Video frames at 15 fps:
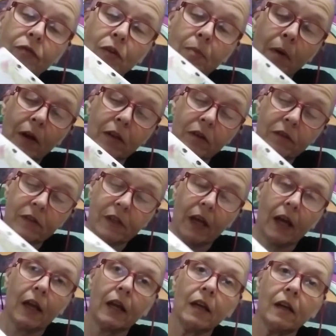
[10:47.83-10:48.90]
for Mother's
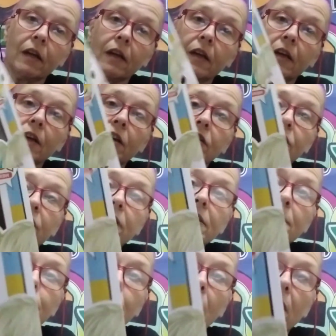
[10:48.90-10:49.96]
Day, she
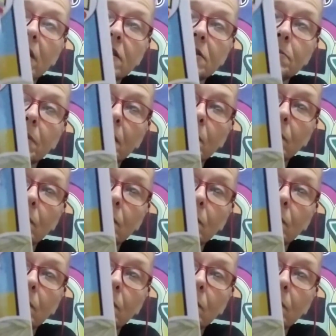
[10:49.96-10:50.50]
surprised me